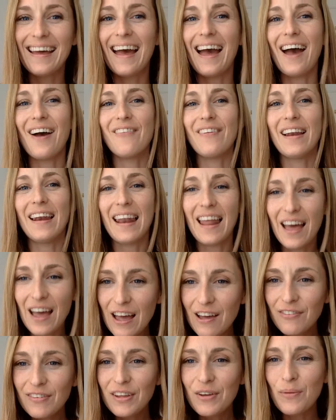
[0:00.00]
Have a
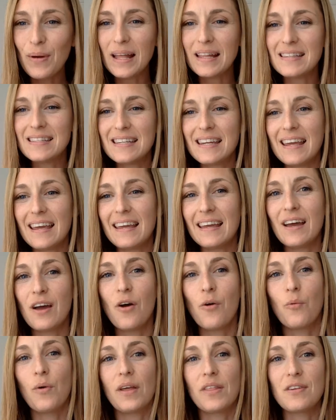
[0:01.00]
lovely Wednesday,
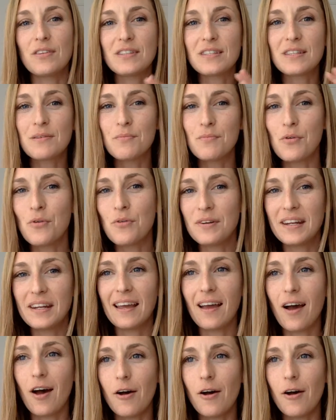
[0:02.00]
whether it's the morning,